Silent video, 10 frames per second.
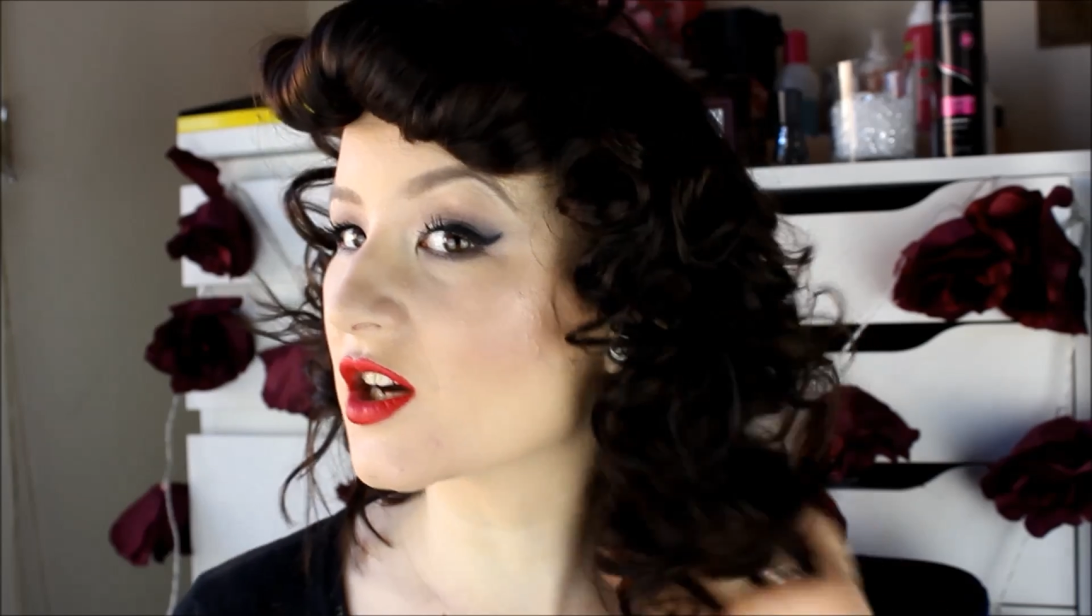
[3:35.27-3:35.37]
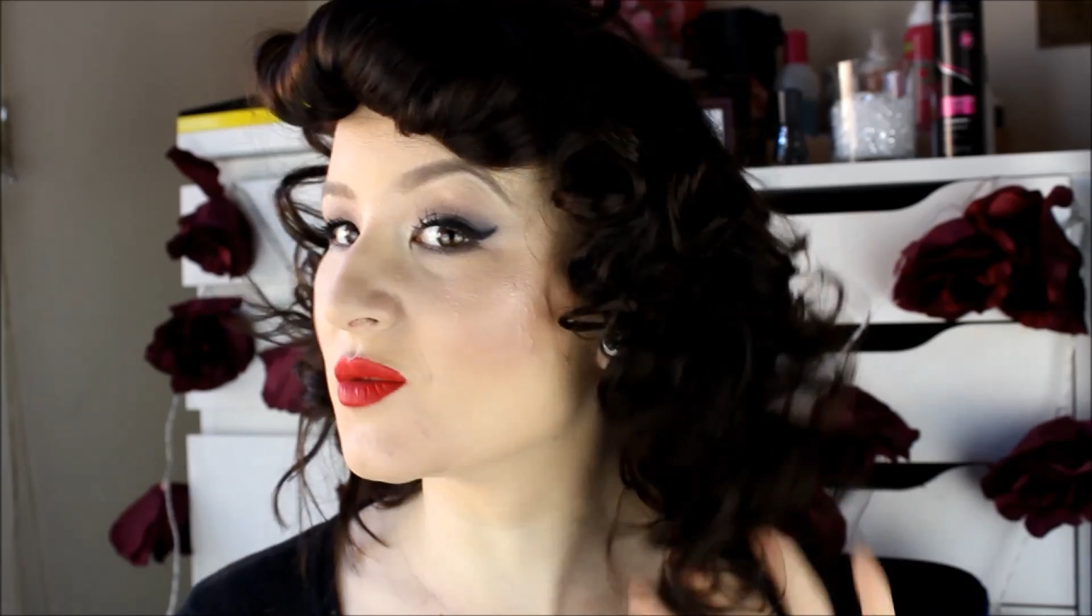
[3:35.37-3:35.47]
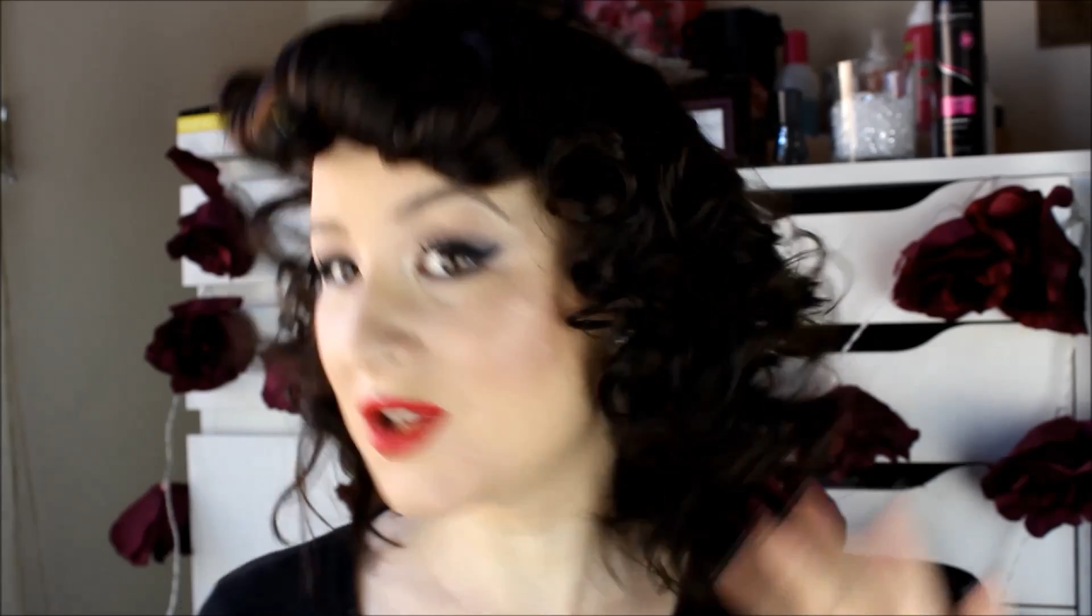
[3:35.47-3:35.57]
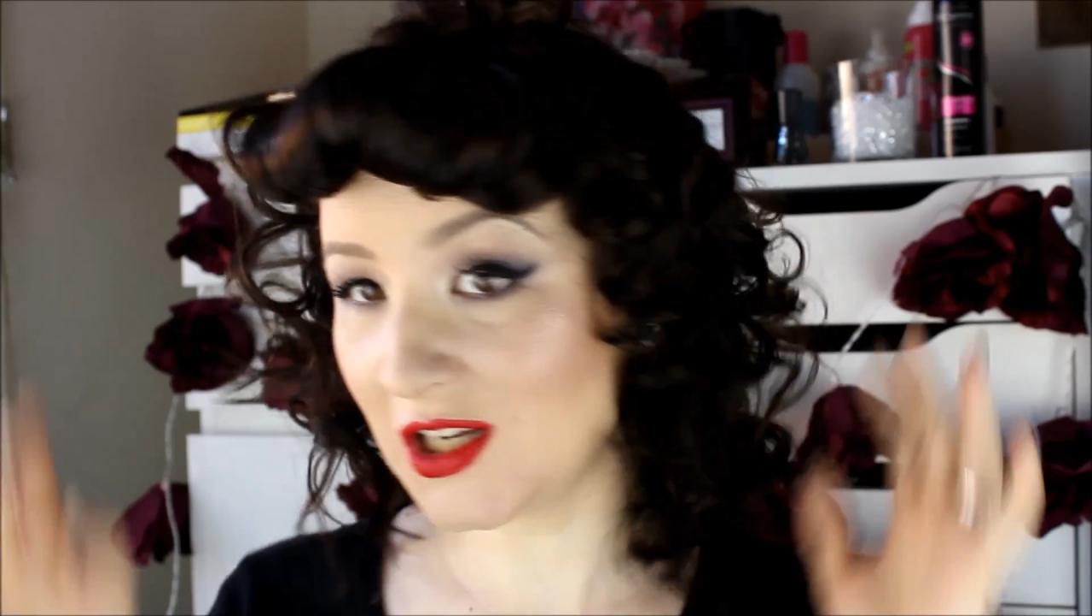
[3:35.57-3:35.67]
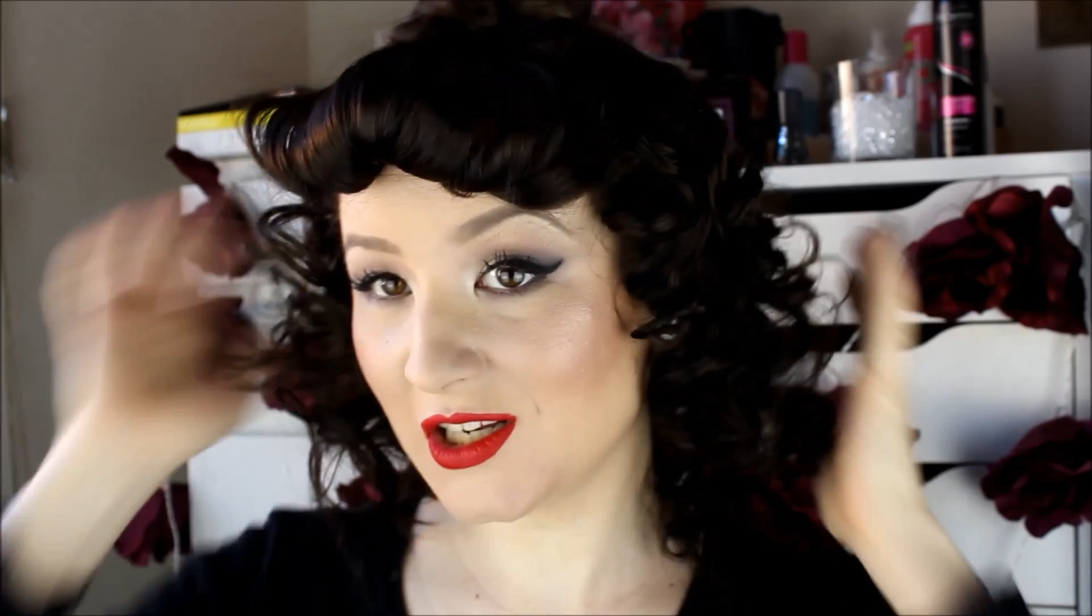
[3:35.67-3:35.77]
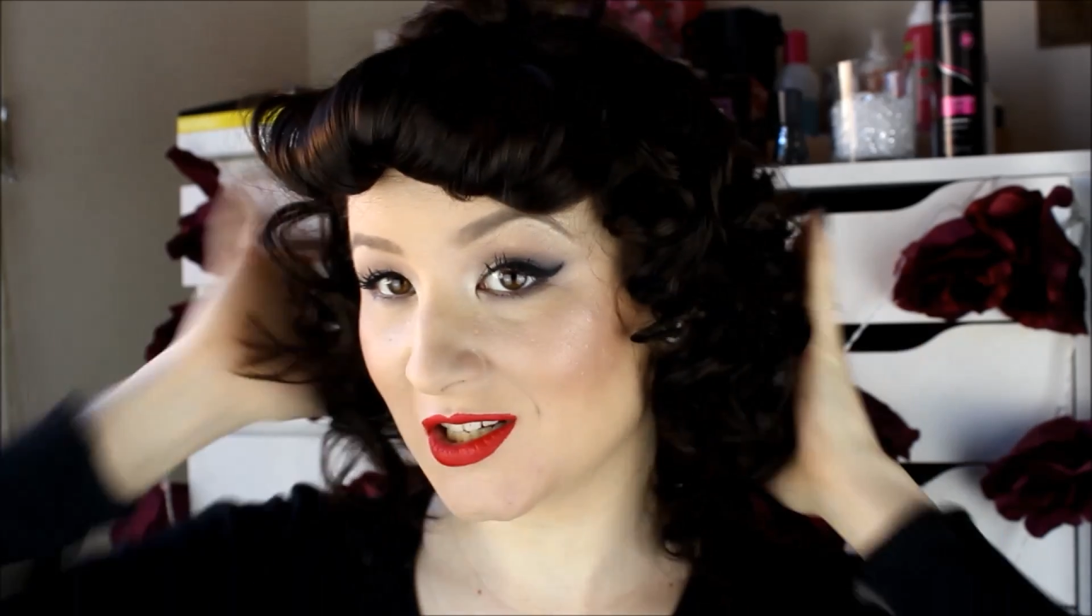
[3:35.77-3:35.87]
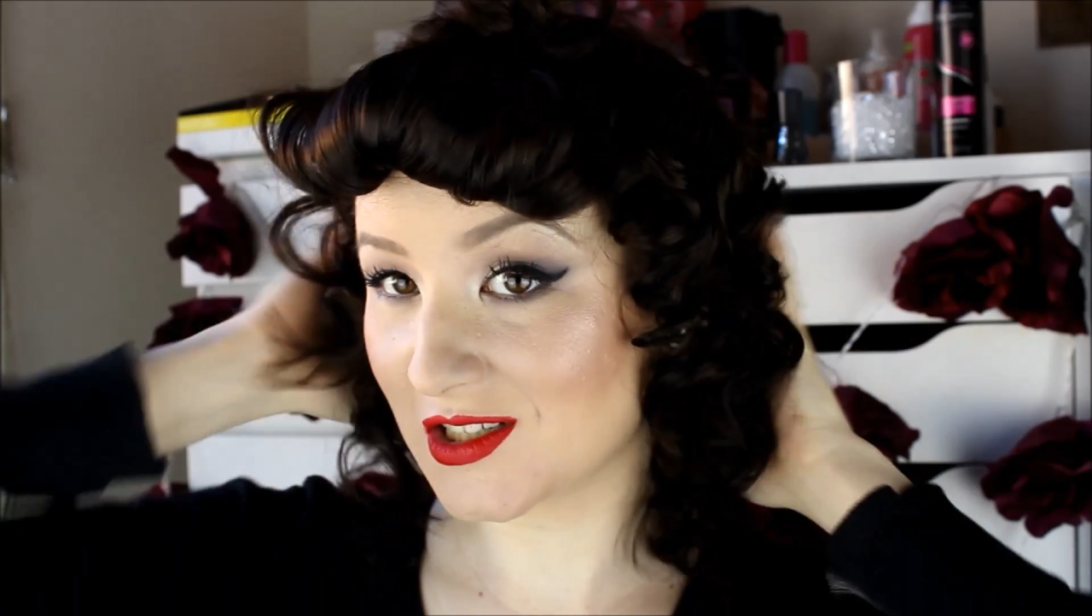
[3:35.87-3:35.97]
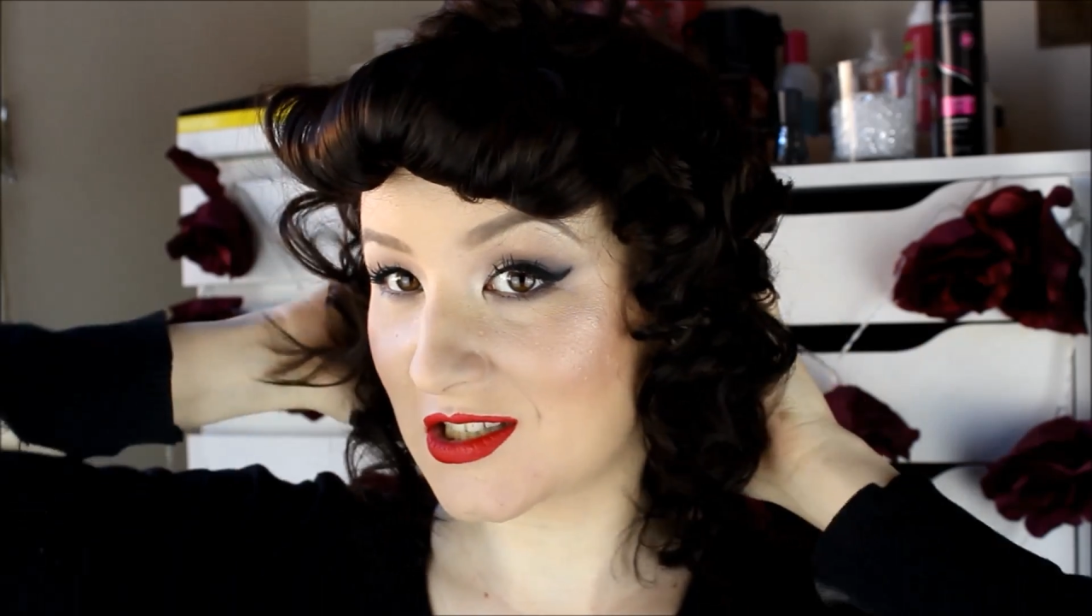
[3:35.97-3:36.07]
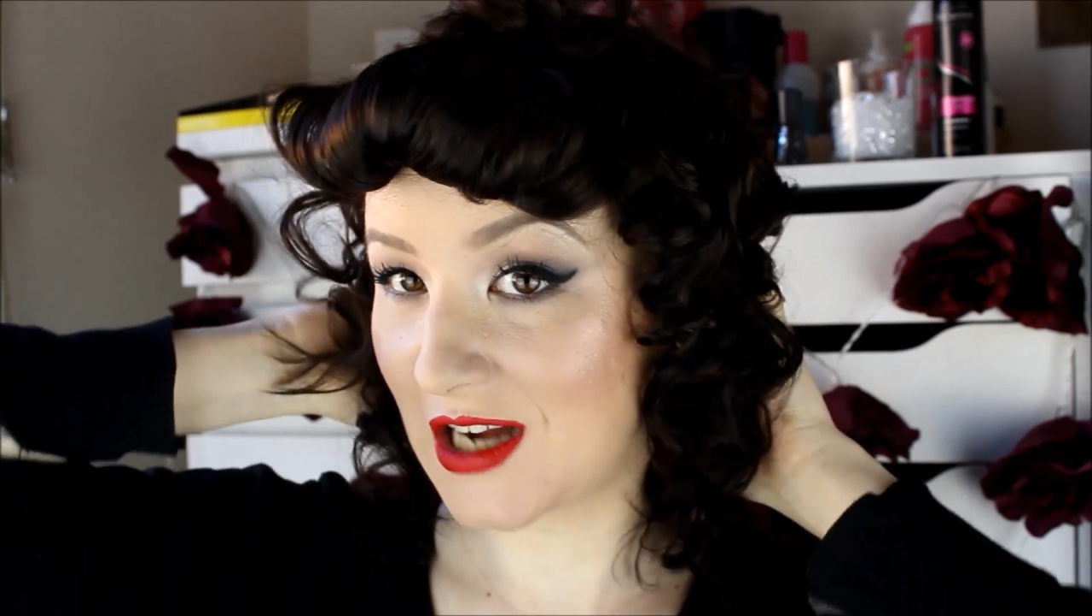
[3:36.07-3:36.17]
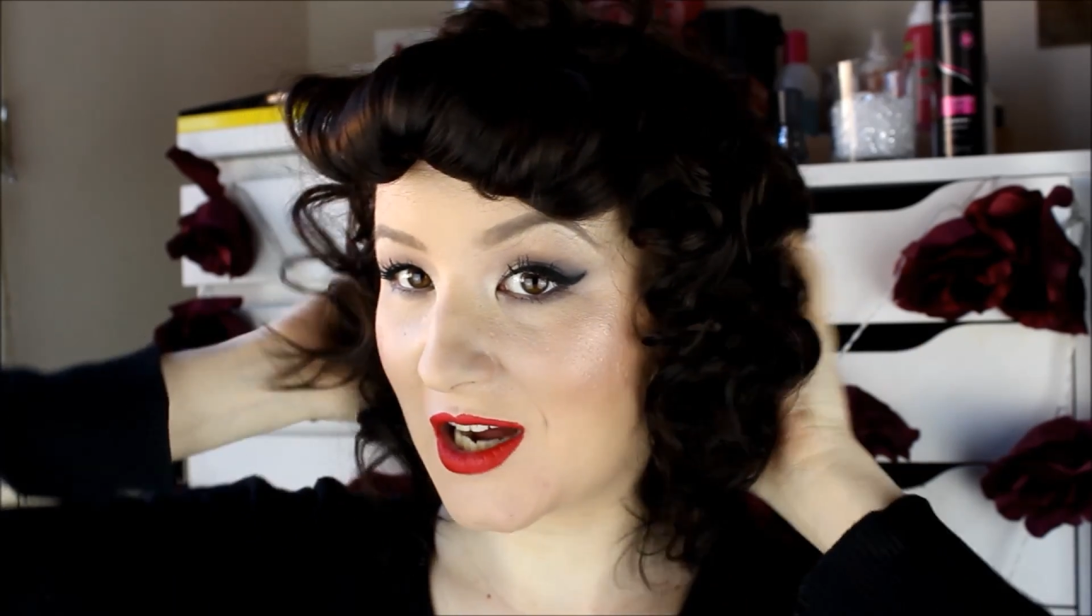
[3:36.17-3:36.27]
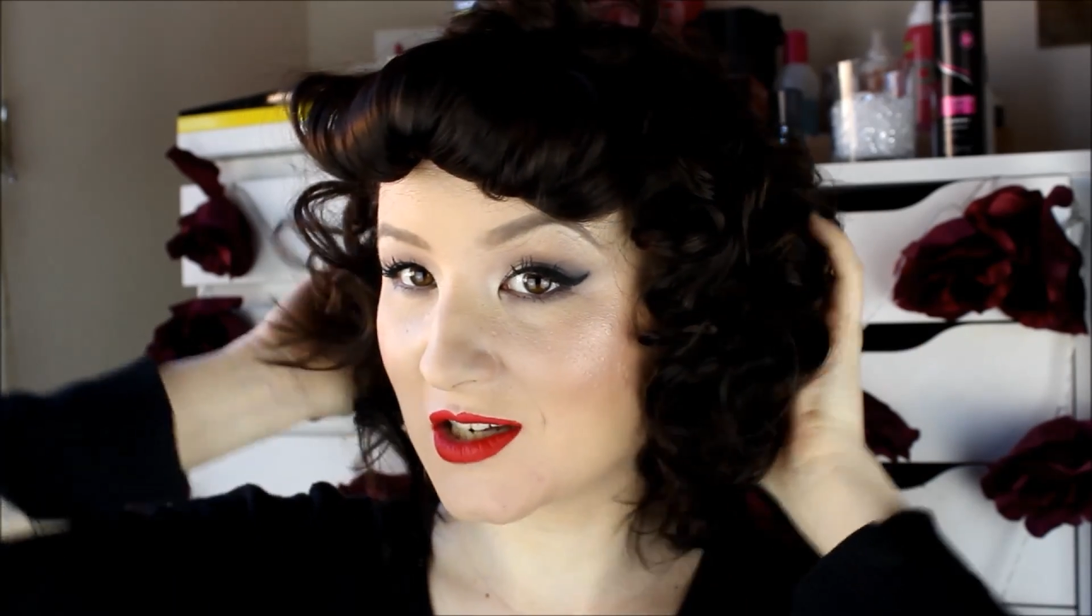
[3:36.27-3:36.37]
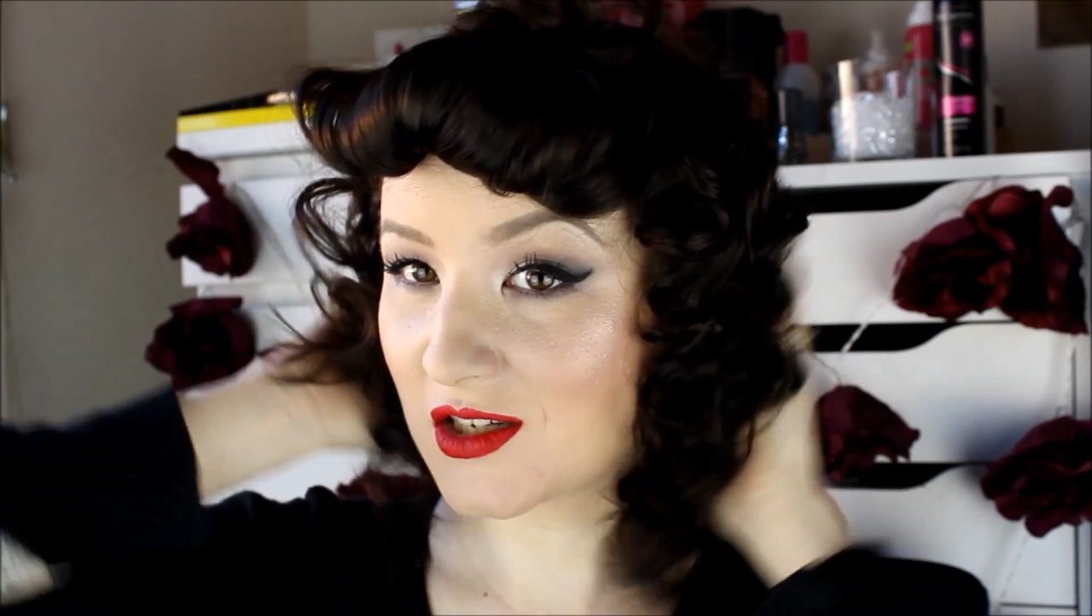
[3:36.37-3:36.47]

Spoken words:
completely understand